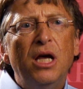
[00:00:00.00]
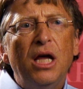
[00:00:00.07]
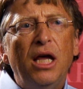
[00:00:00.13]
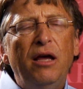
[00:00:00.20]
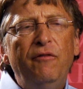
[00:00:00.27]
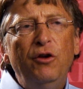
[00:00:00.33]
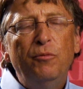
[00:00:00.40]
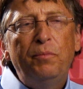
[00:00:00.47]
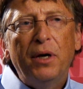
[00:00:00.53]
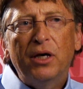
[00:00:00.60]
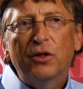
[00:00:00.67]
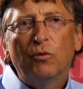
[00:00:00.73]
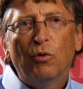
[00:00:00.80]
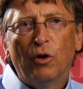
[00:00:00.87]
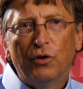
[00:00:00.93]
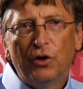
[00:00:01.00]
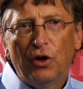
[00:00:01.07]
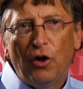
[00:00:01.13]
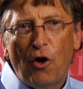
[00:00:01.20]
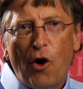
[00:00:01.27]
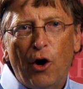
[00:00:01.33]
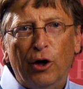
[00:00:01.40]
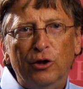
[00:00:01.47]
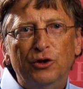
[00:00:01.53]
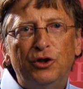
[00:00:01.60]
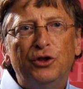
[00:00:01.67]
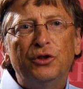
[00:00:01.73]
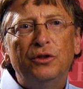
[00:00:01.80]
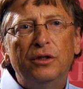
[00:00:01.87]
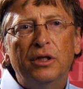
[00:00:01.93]
If you pick the world at
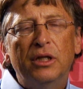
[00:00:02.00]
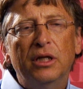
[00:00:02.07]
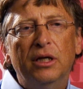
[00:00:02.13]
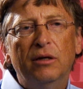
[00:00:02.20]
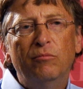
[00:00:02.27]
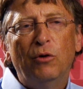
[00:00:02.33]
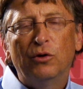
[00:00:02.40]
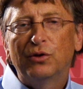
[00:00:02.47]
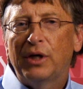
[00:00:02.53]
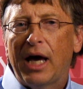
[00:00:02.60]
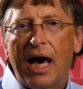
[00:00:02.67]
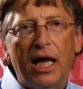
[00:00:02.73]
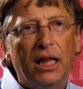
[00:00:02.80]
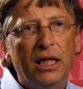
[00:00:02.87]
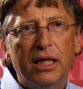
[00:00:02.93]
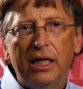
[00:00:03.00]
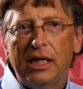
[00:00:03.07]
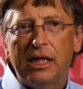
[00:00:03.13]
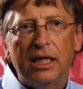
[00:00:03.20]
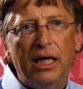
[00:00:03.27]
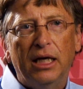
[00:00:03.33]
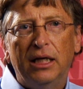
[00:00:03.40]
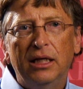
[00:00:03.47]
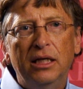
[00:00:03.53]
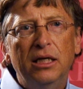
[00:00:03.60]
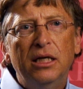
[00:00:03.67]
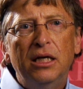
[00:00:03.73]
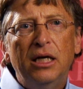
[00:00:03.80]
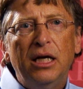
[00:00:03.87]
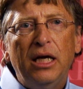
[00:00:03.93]
large, the most catalytic thing
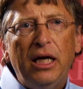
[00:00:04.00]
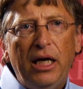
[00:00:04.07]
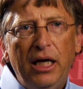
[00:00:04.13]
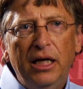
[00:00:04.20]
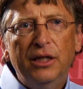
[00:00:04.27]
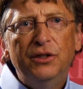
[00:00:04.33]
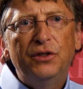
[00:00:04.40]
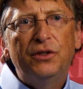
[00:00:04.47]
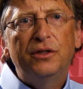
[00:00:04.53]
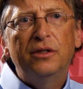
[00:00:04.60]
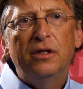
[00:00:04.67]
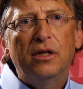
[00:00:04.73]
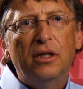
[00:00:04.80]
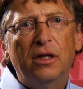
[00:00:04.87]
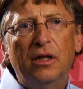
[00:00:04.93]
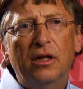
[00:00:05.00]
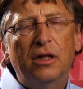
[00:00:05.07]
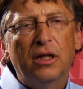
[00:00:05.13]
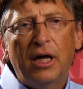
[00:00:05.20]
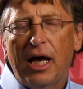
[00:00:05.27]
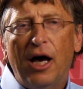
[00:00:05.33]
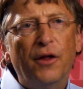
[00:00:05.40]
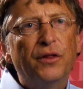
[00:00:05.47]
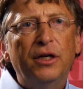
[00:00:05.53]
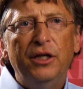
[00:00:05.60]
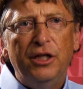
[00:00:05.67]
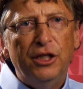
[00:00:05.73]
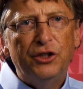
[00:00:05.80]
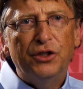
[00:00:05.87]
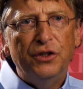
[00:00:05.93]
is the health
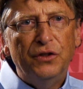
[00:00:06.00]
condition,